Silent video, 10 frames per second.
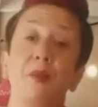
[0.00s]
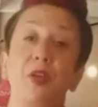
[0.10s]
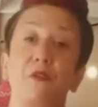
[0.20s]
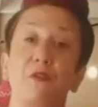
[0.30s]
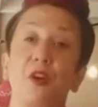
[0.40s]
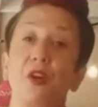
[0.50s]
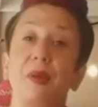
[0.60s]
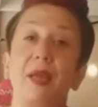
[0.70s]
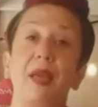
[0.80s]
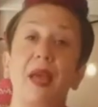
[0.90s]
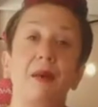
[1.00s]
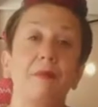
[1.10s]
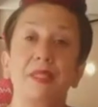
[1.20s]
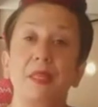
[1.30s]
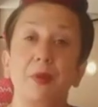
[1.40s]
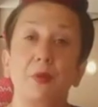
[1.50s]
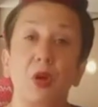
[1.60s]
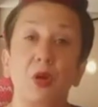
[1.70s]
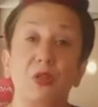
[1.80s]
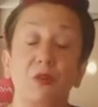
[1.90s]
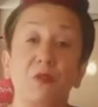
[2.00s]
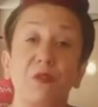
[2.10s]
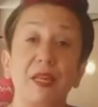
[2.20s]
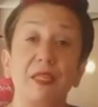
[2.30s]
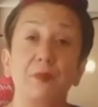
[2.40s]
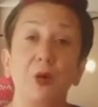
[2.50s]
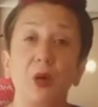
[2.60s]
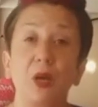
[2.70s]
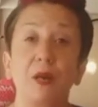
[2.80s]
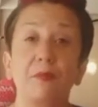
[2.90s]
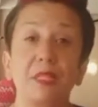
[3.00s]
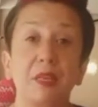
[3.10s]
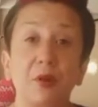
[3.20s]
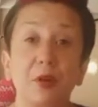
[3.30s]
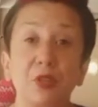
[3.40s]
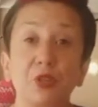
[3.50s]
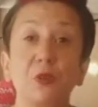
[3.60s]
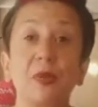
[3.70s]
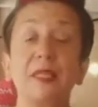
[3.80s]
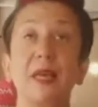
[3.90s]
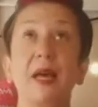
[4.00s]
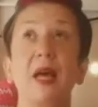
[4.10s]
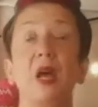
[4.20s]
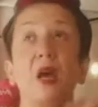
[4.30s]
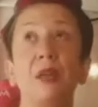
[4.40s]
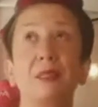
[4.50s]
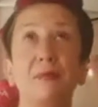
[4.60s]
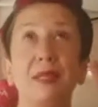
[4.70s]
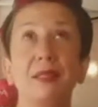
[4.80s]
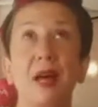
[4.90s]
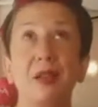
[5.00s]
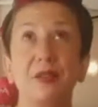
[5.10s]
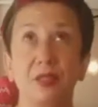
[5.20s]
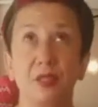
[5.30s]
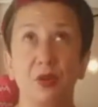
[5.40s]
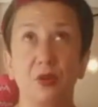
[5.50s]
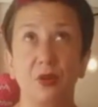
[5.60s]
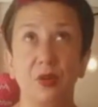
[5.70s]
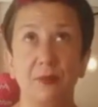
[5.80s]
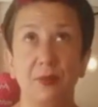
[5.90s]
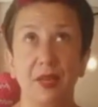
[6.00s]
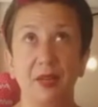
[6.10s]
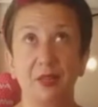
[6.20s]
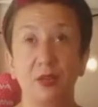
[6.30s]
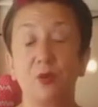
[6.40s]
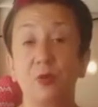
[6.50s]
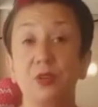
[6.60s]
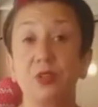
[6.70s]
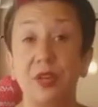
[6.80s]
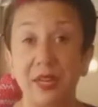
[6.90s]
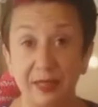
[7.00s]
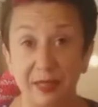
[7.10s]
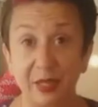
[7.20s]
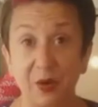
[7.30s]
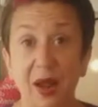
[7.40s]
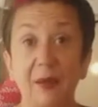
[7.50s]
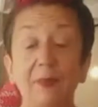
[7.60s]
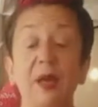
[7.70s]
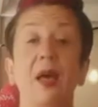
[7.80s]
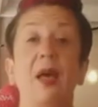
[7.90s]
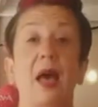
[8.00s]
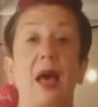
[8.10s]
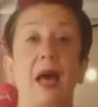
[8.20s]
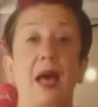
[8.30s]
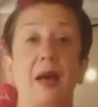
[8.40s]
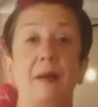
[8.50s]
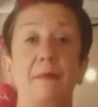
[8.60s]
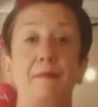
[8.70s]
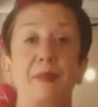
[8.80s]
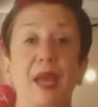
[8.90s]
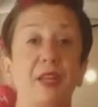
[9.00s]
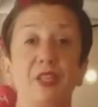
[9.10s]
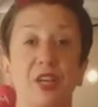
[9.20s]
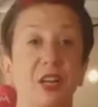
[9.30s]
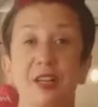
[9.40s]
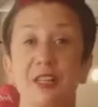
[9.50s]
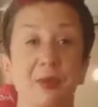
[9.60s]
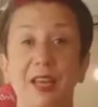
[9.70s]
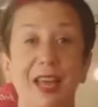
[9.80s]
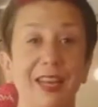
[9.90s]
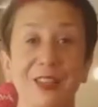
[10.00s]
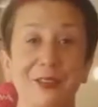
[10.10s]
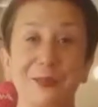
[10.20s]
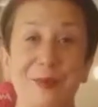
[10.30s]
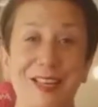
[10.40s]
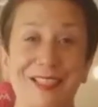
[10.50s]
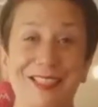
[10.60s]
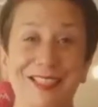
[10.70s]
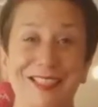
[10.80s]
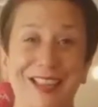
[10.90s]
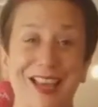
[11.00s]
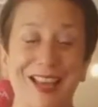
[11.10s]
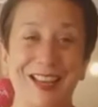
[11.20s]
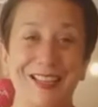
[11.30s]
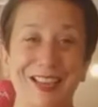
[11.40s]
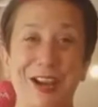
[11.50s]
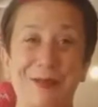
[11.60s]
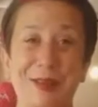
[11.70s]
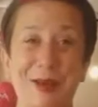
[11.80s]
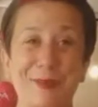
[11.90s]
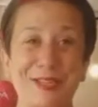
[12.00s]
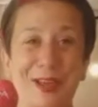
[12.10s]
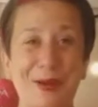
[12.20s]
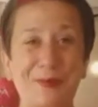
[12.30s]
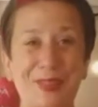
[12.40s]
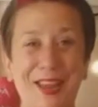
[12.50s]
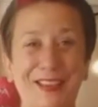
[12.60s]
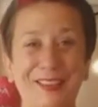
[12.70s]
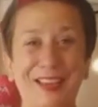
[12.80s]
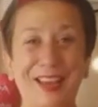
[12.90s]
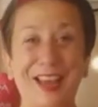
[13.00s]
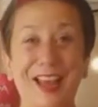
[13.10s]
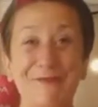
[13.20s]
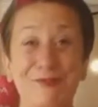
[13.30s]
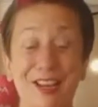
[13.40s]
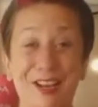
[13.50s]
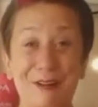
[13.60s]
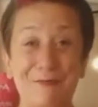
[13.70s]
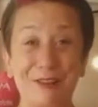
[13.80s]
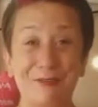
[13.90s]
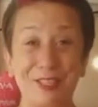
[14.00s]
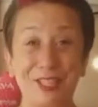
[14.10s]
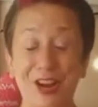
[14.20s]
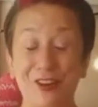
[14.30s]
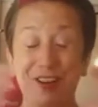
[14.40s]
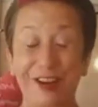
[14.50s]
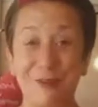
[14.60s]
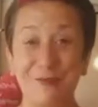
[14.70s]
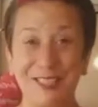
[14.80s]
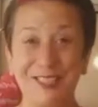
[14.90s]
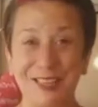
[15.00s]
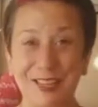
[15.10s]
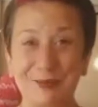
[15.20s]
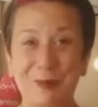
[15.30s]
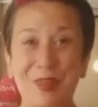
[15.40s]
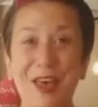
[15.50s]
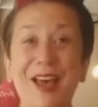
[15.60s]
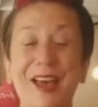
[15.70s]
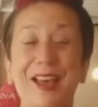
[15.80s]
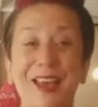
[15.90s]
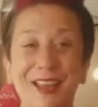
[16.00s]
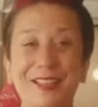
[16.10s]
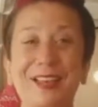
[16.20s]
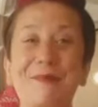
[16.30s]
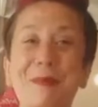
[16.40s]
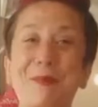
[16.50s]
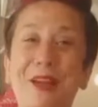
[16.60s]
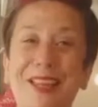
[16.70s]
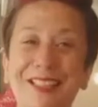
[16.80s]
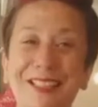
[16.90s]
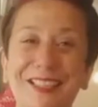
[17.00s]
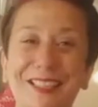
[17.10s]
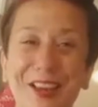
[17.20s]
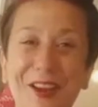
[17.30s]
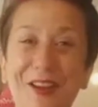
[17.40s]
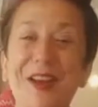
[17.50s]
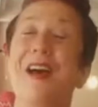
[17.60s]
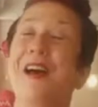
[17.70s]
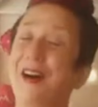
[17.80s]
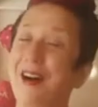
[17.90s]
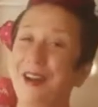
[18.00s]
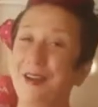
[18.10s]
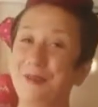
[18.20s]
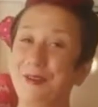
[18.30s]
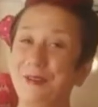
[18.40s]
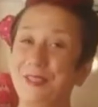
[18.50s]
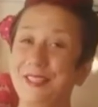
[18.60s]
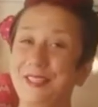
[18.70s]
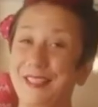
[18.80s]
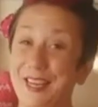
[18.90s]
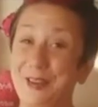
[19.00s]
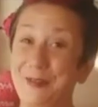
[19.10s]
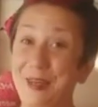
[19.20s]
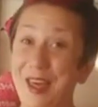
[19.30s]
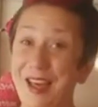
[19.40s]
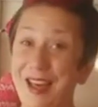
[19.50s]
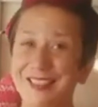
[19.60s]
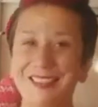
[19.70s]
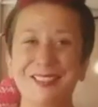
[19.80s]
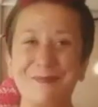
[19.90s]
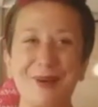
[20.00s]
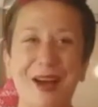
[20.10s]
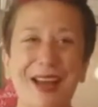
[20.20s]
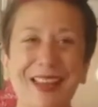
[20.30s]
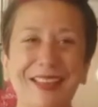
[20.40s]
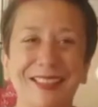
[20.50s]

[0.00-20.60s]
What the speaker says: you can follow me at Miss Libby Rose on Facebook, Miss Libby Rose on Twitter. It's Miss_Libby_Rose on Instagram, and you can ask me at any of those places, and yeah, I'll be happy to help with anything. And I really can't wait for the show, and I can't wait to see you all there. It's going to be brilliant, so I will see you there. Bye.